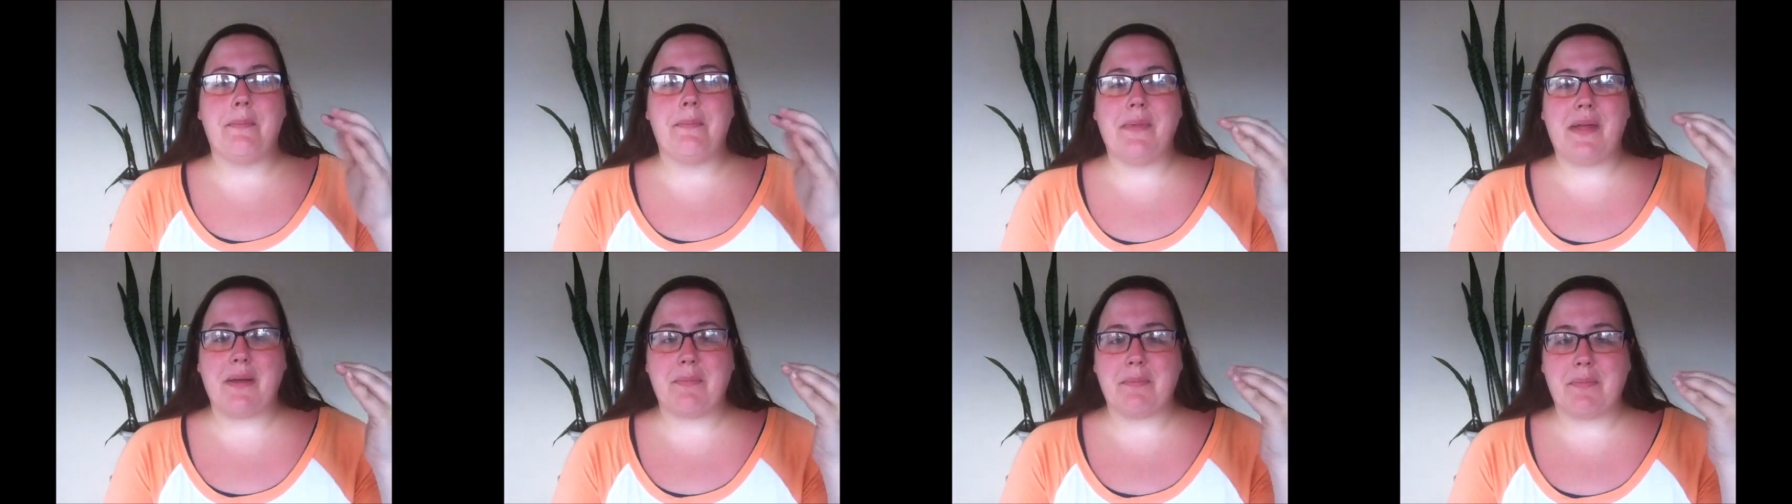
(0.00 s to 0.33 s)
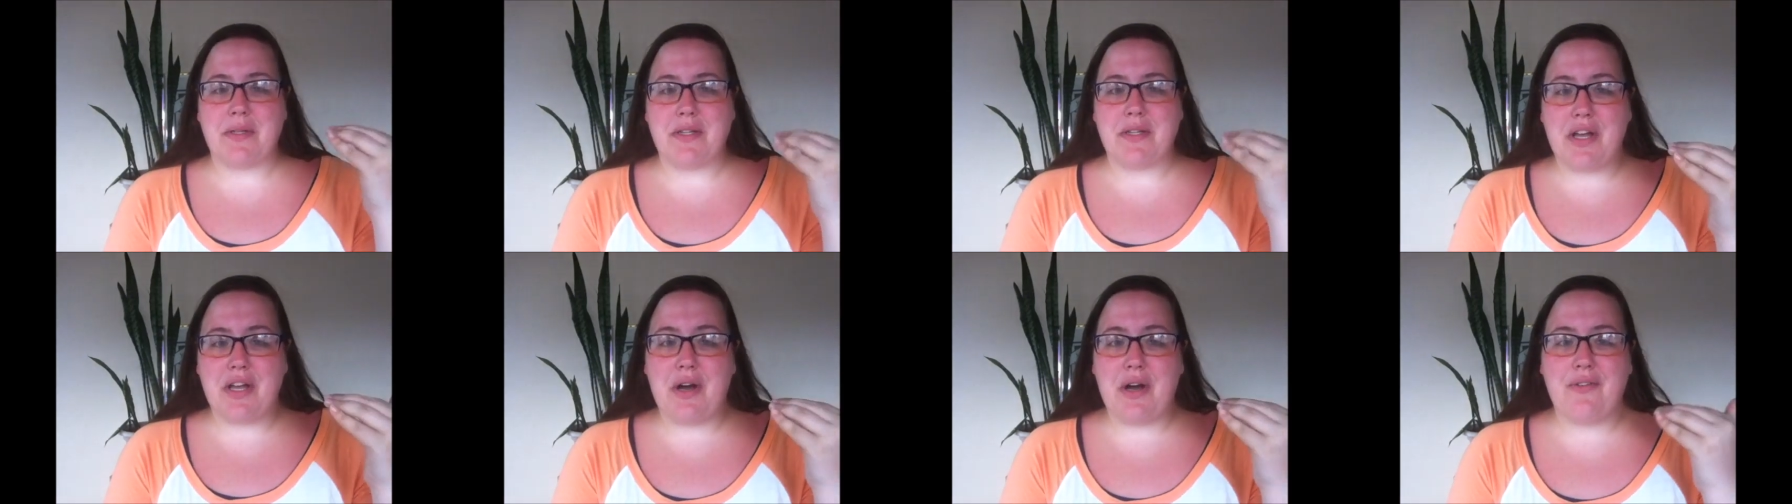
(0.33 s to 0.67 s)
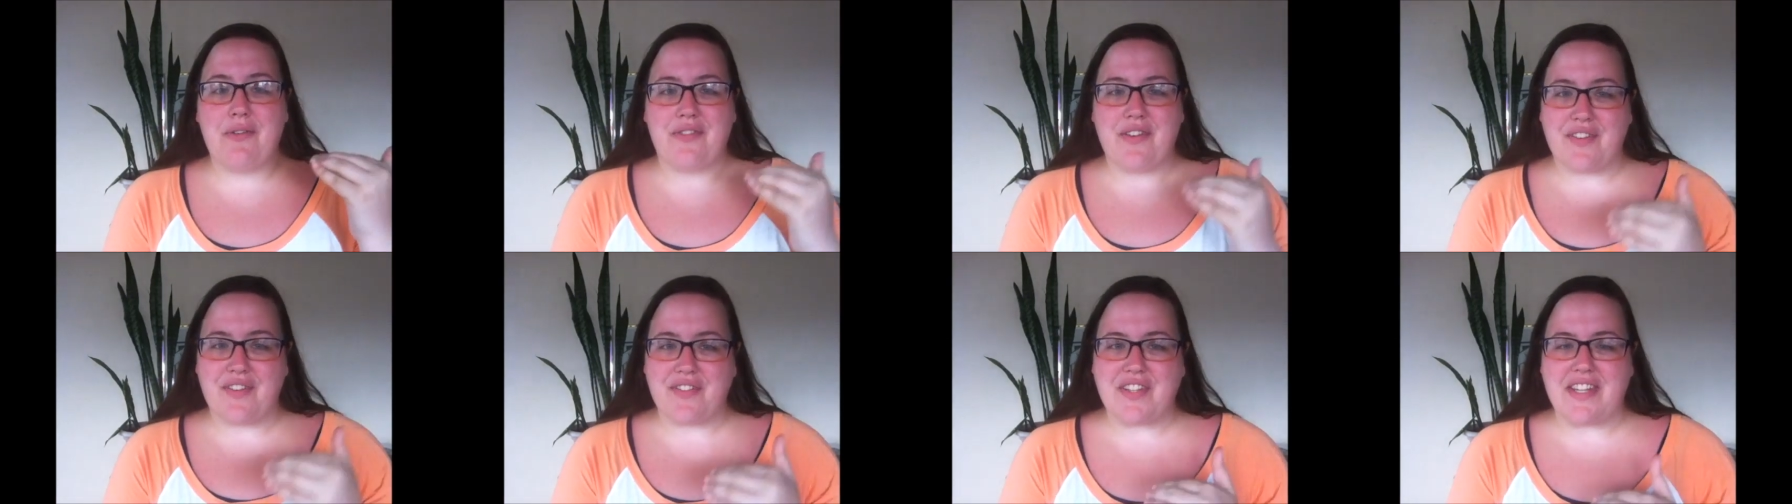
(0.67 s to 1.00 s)
being
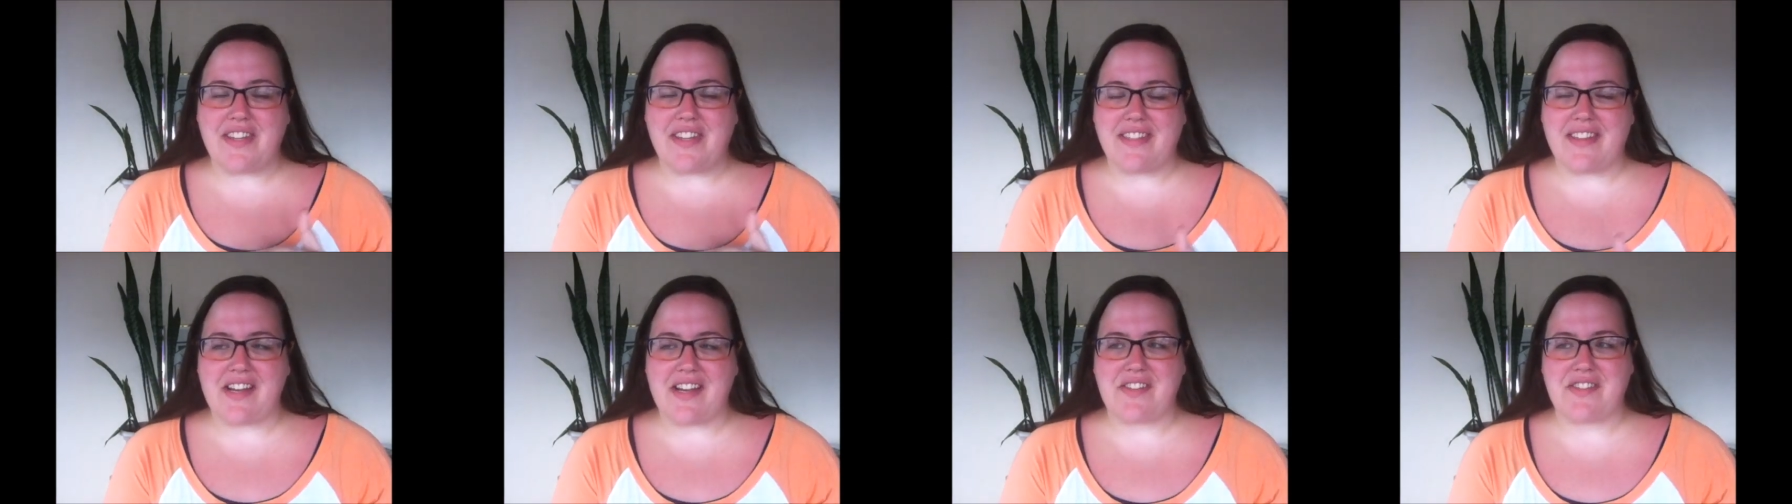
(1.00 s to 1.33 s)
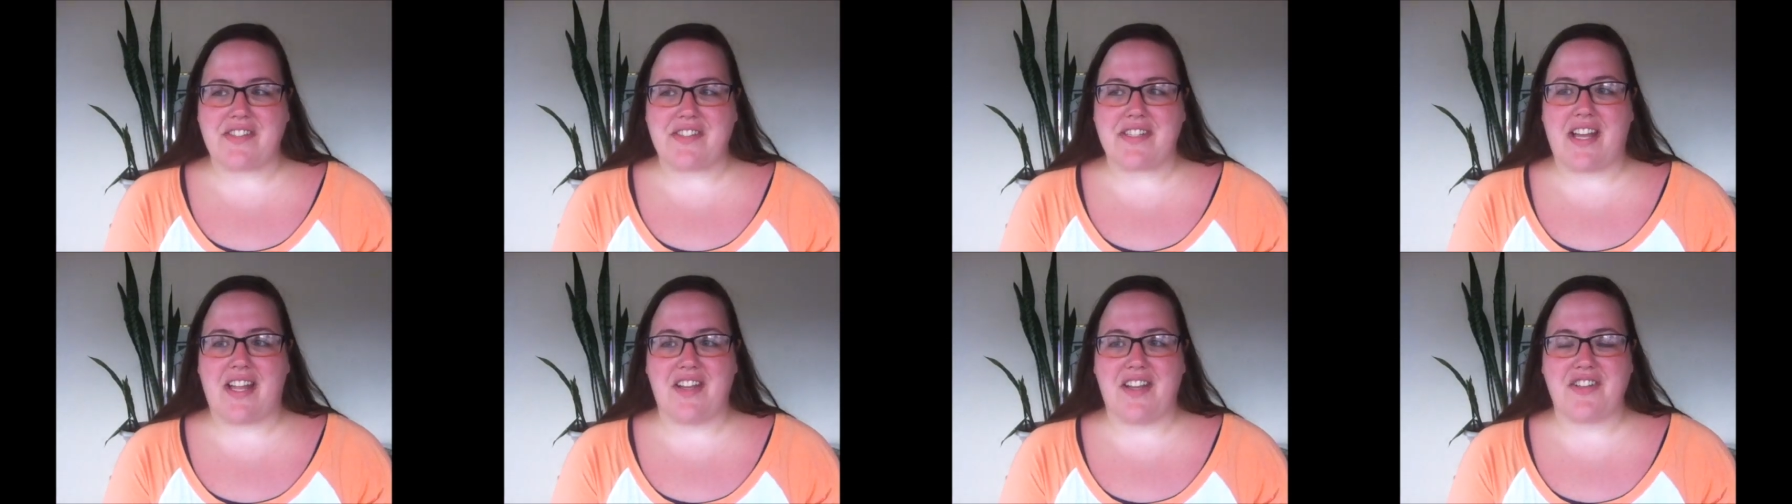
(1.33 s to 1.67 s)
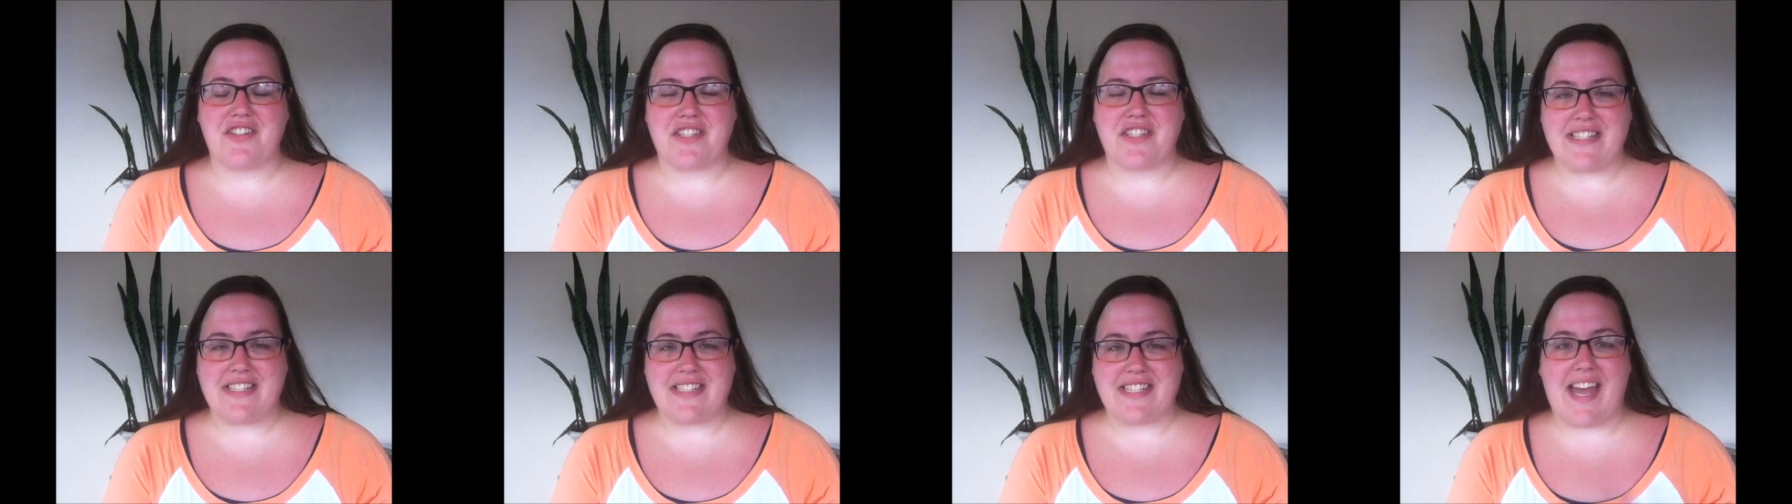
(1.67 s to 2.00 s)
below
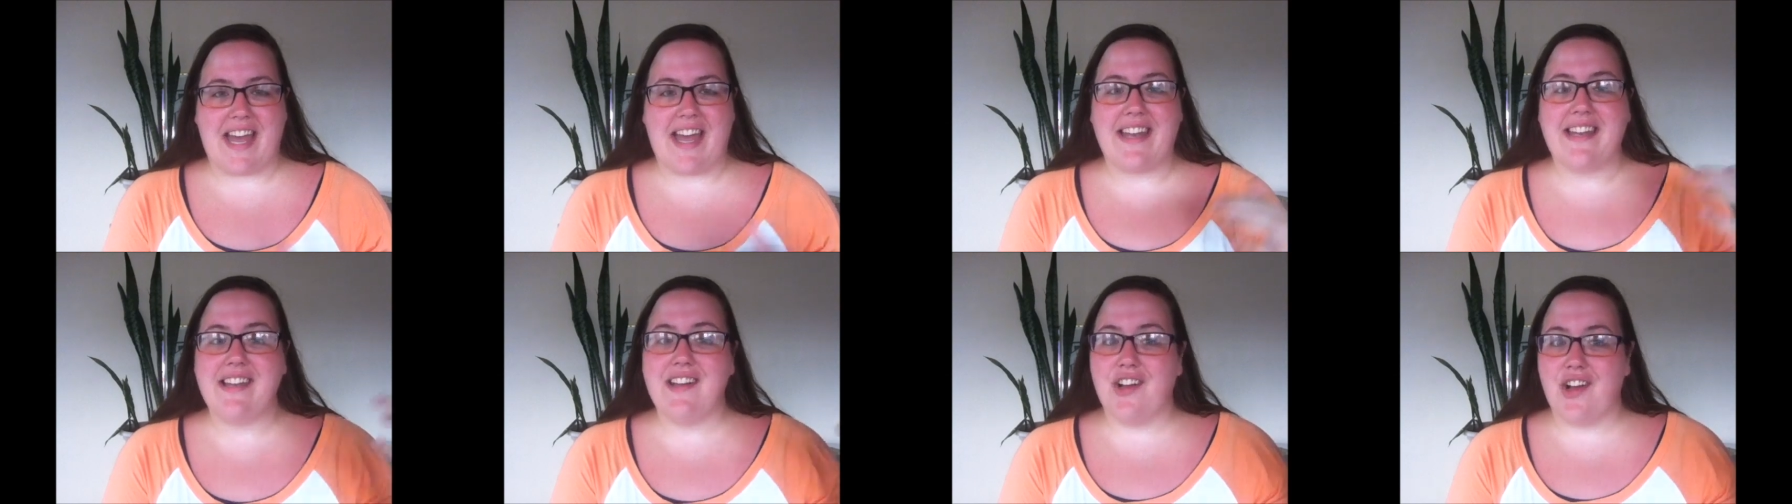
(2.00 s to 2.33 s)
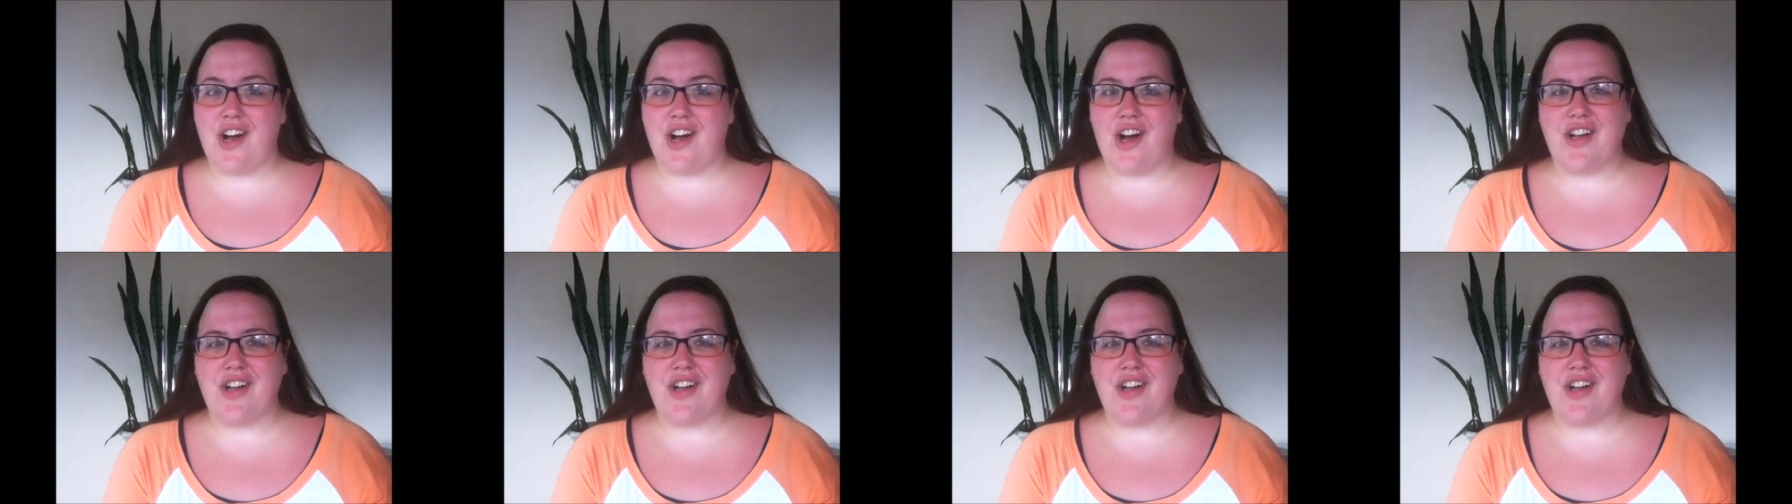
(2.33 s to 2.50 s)
$15,000 in debt,